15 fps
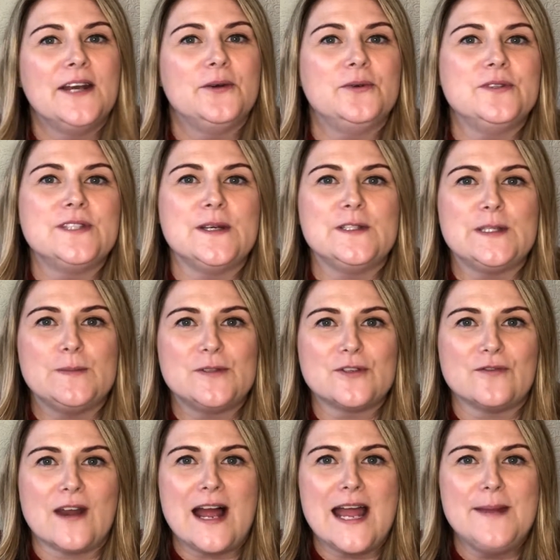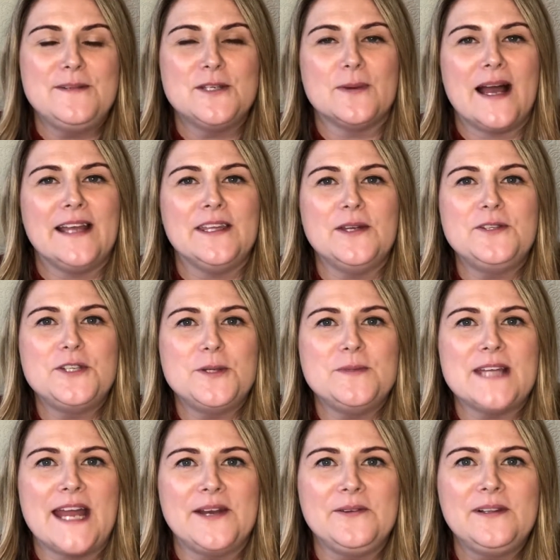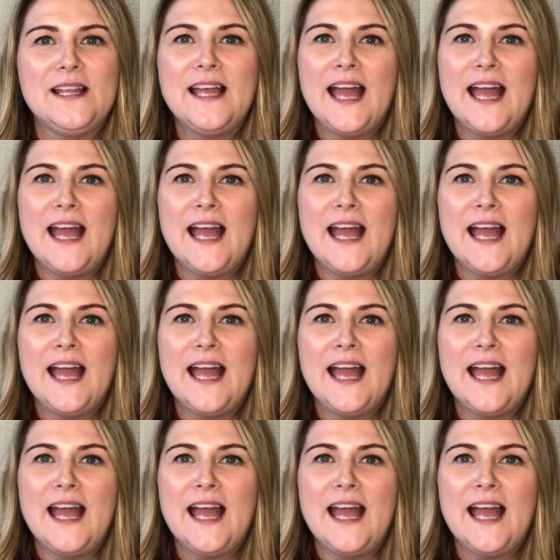also subscribe to our YouTube channel